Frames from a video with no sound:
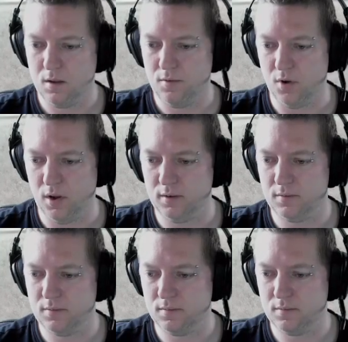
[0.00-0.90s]
Right.
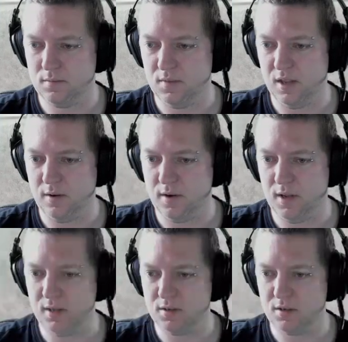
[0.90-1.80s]
Now I
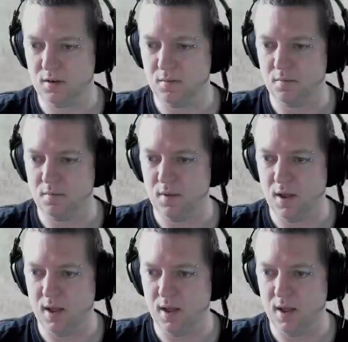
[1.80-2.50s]
need some